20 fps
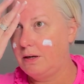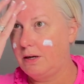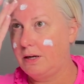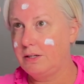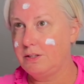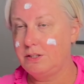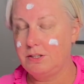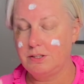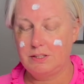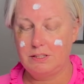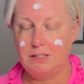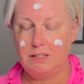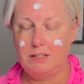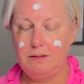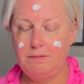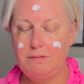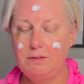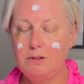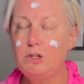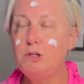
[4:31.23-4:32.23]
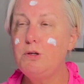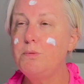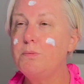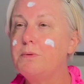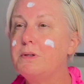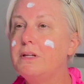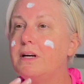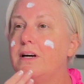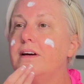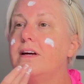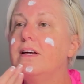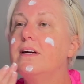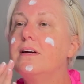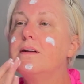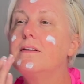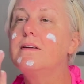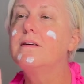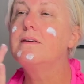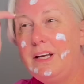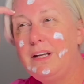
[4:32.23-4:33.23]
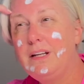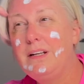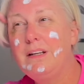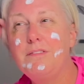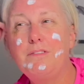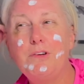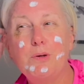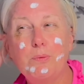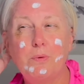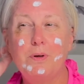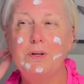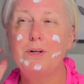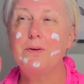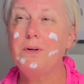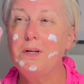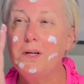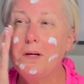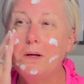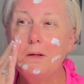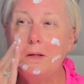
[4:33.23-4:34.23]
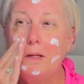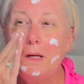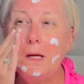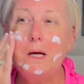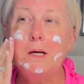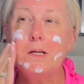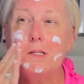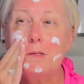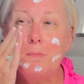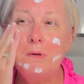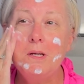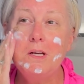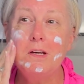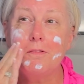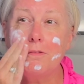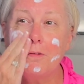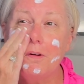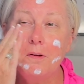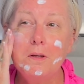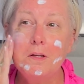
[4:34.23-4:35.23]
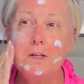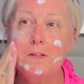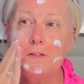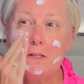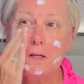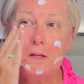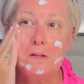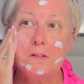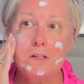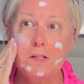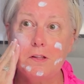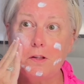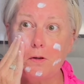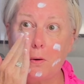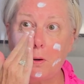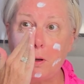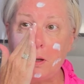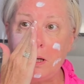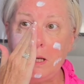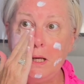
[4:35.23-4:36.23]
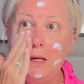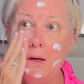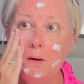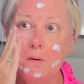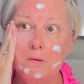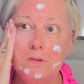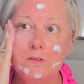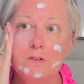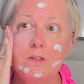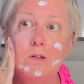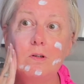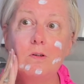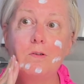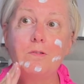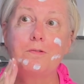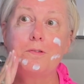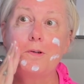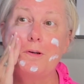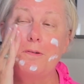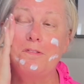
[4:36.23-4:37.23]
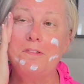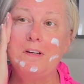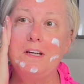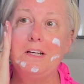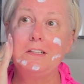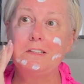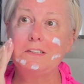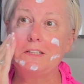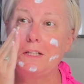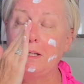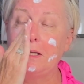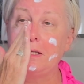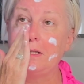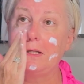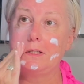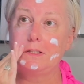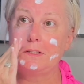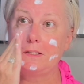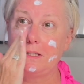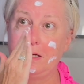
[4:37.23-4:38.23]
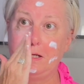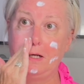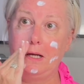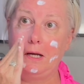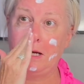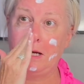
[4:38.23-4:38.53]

I just evenly apply it. And if you're wondering, the SPF on this is 30. So for your face, I think that's an